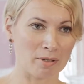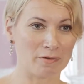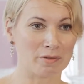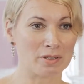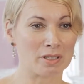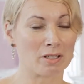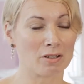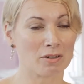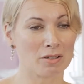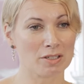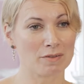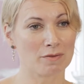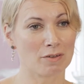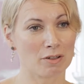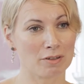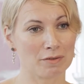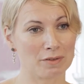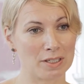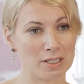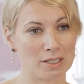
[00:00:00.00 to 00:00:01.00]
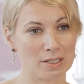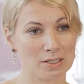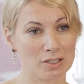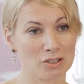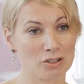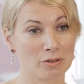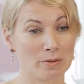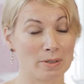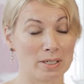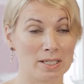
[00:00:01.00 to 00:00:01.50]
Over the last 5 years,
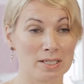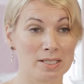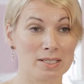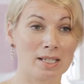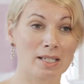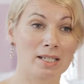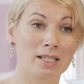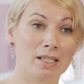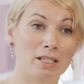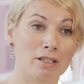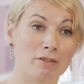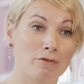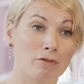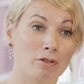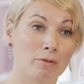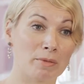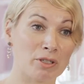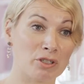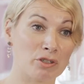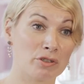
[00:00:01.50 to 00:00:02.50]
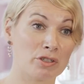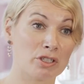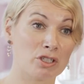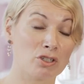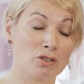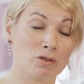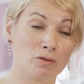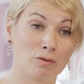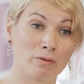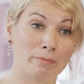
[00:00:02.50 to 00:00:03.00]
Stuart has taken it from a
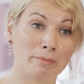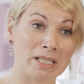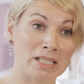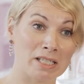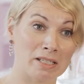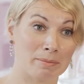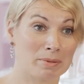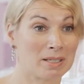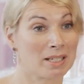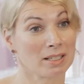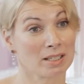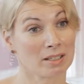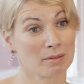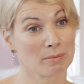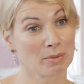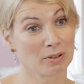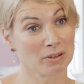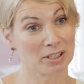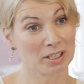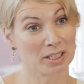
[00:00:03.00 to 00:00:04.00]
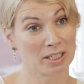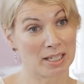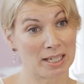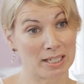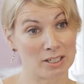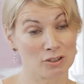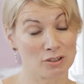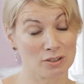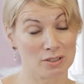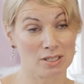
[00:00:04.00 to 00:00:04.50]
traditional media planning and buying
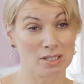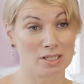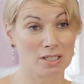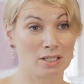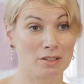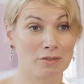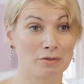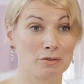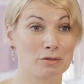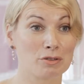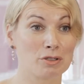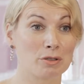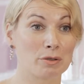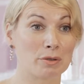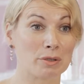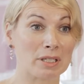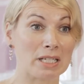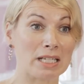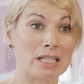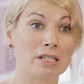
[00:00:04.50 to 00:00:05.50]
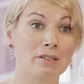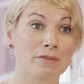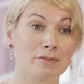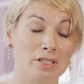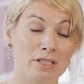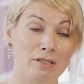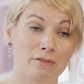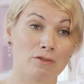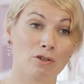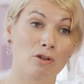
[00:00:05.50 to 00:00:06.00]
agency through to an
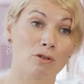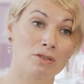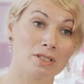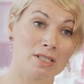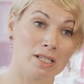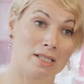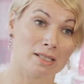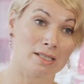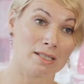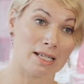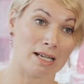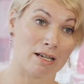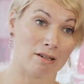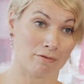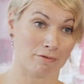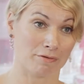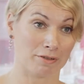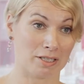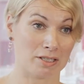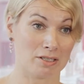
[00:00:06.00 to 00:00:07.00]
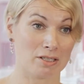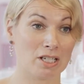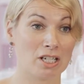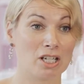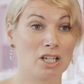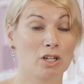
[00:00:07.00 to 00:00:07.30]
innovative content outfit,